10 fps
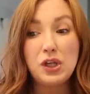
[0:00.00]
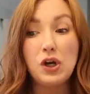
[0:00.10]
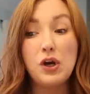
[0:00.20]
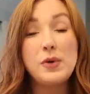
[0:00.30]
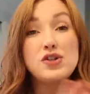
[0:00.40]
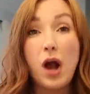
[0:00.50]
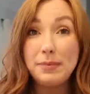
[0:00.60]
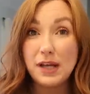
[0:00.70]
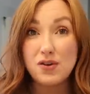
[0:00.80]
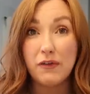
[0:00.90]
or no, we
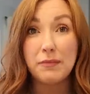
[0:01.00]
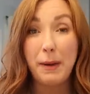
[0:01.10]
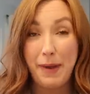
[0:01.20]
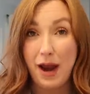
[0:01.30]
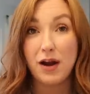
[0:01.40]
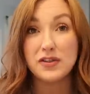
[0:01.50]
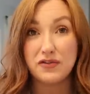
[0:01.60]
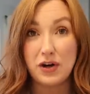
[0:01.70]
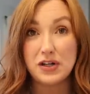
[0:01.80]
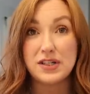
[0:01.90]
dropped Ezra off at my parents
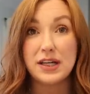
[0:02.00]
first.